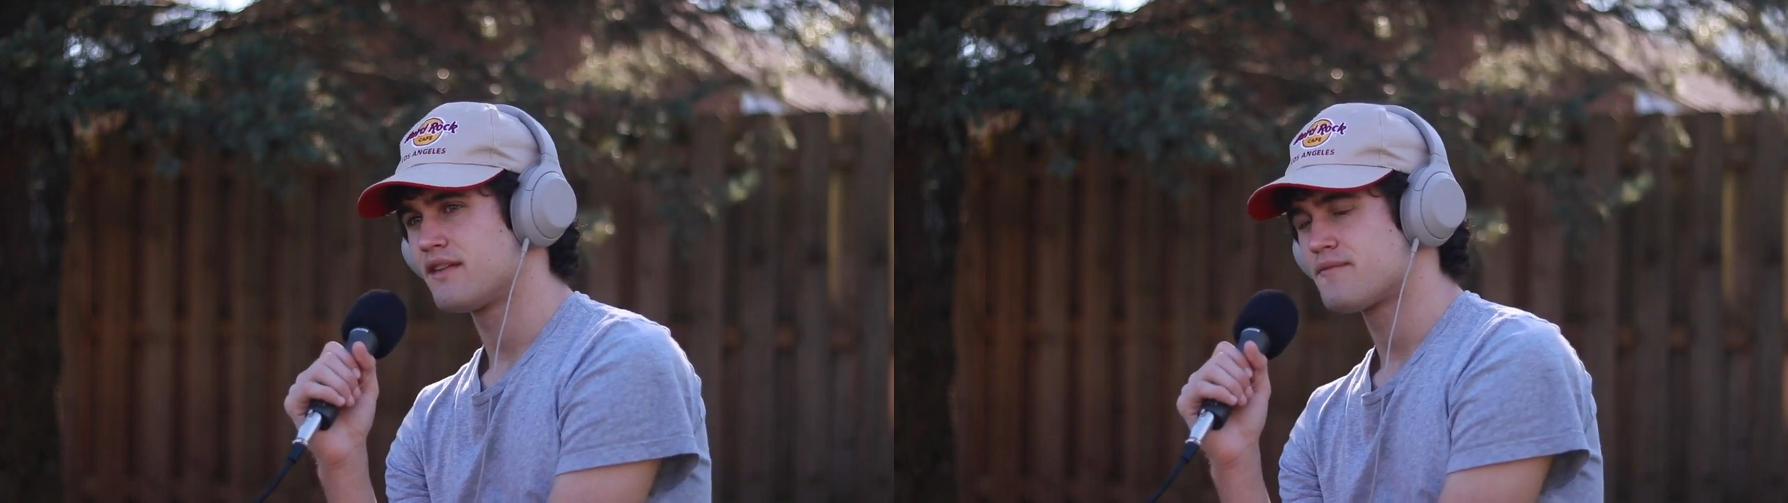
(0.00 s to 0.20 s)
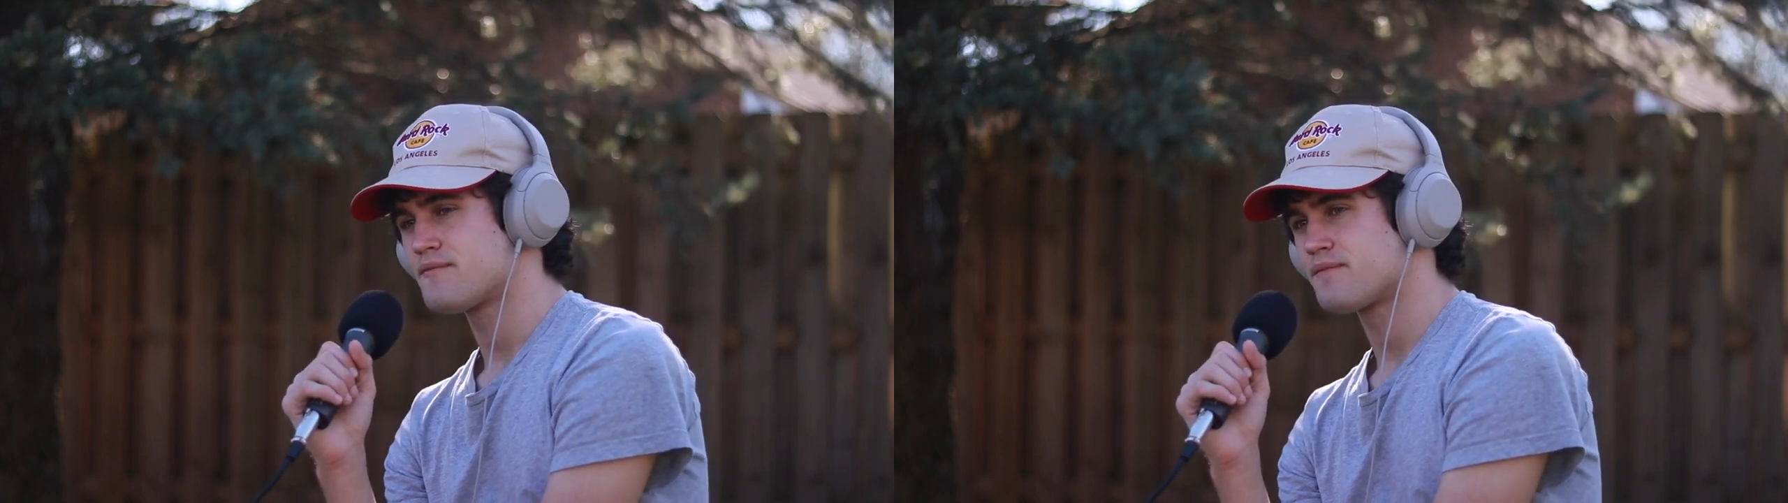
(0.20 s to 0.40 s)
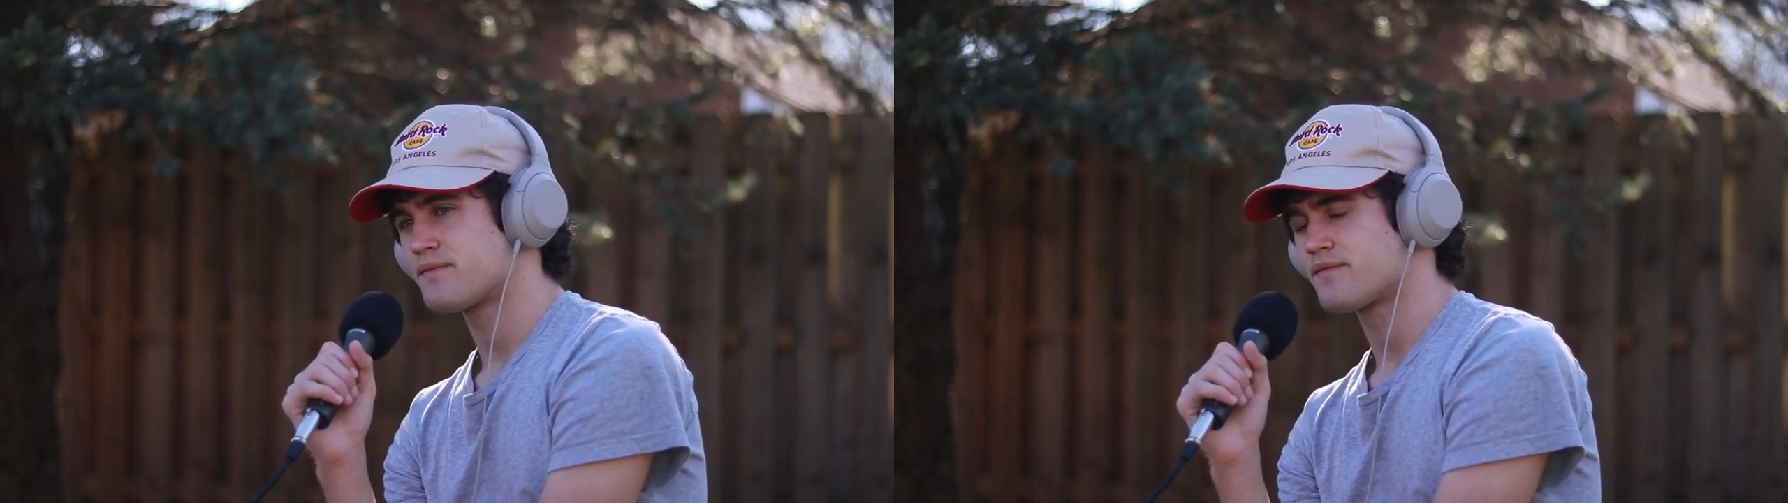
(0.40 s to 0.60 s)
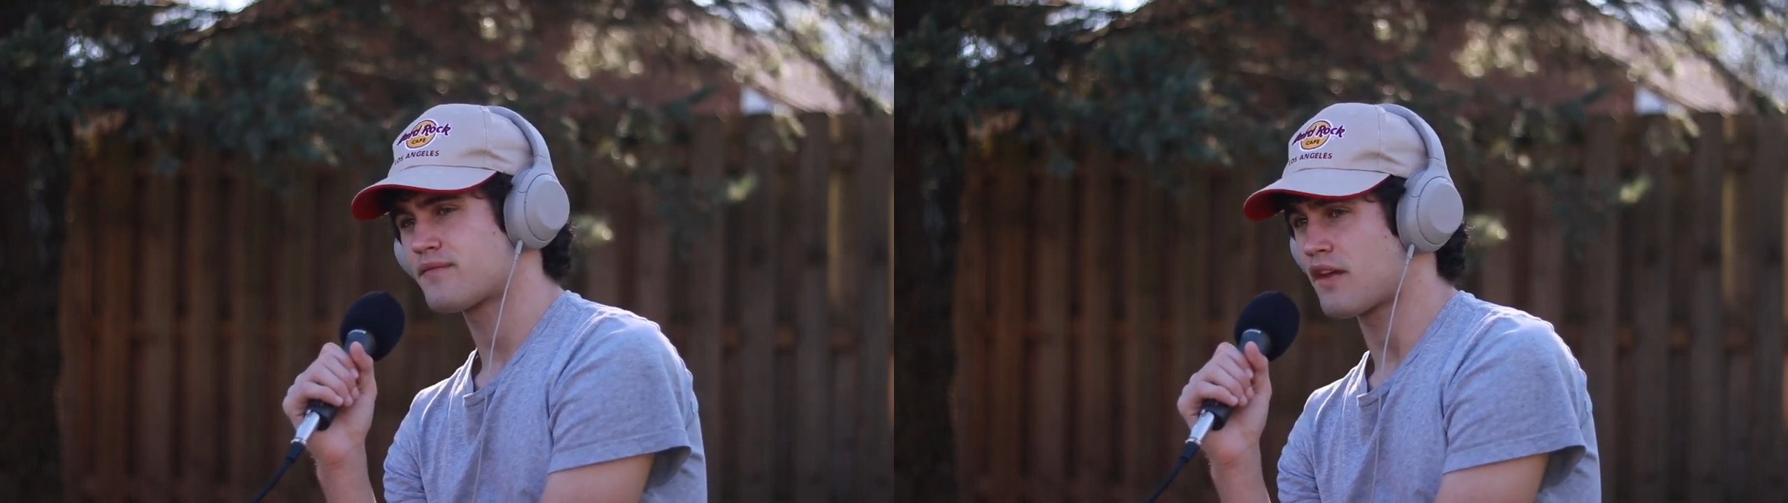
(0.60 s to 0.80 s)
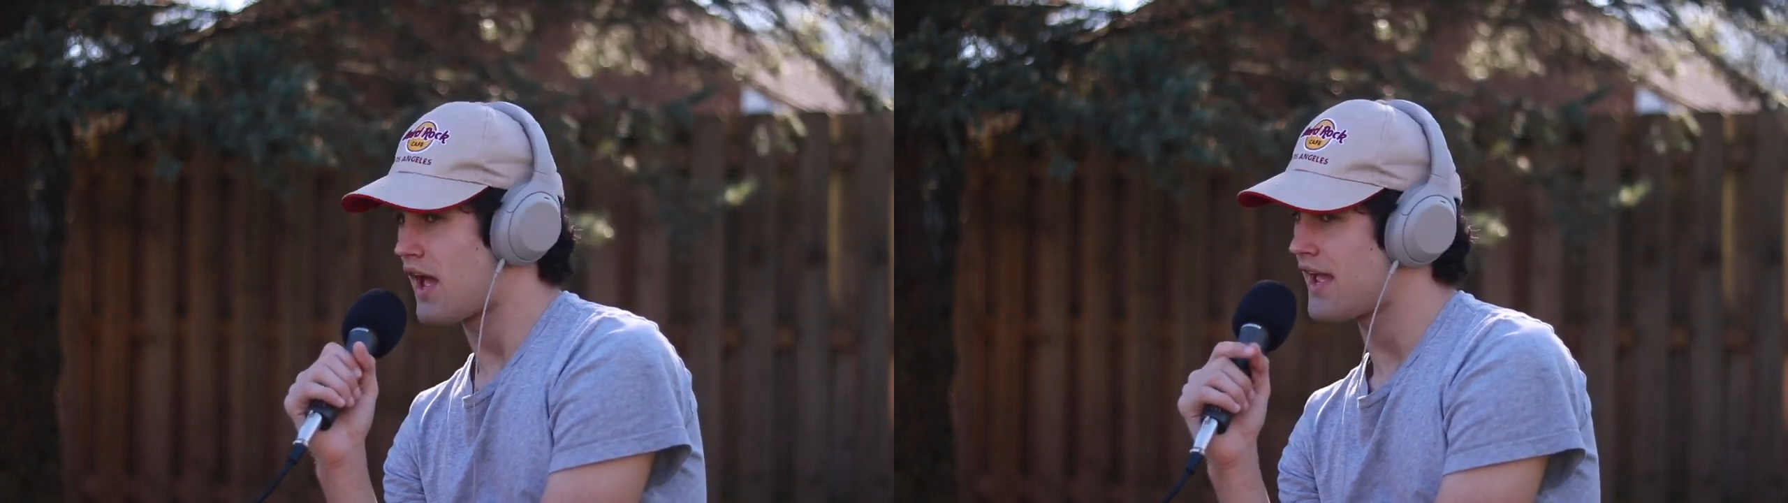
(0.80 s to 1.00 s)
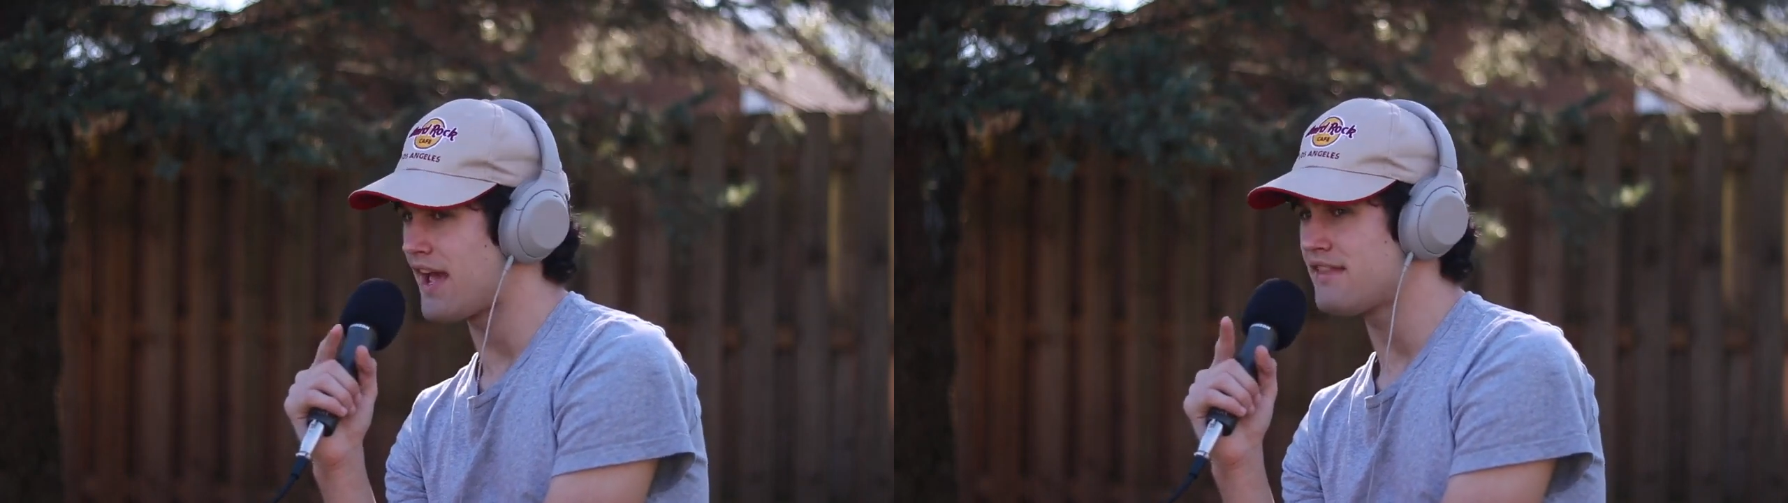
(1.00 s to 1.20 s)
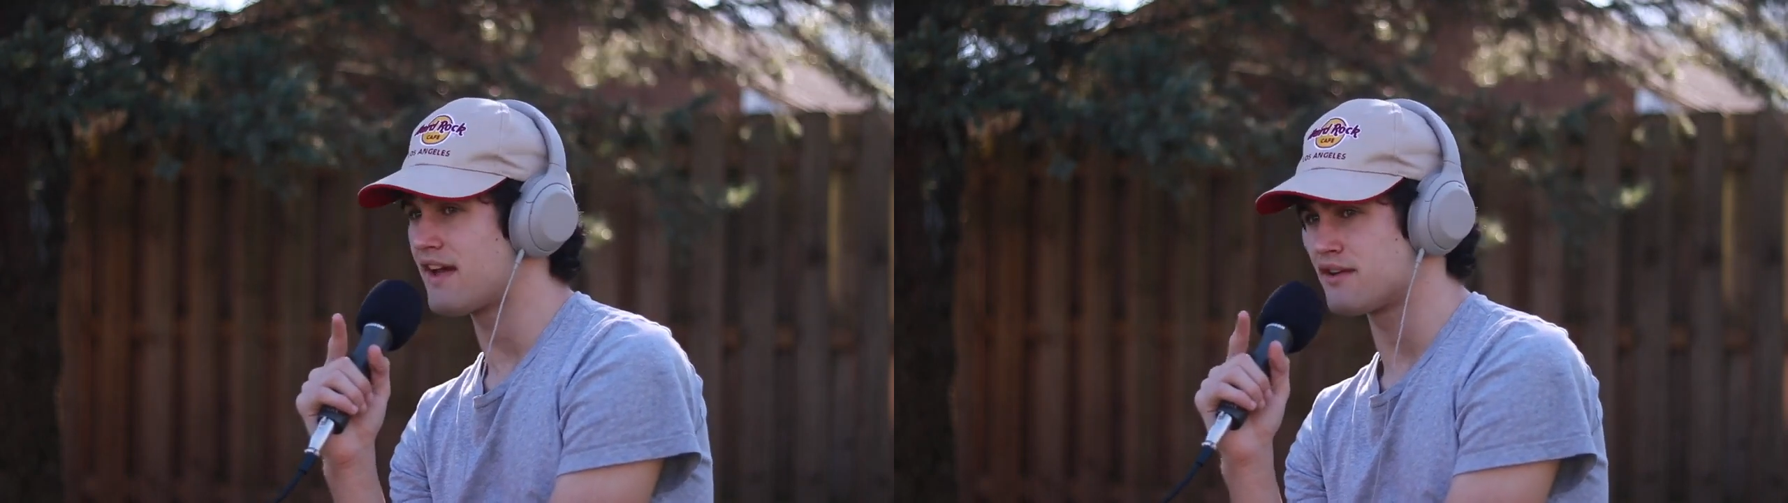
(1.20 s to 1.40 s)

Hmm. That's I had that.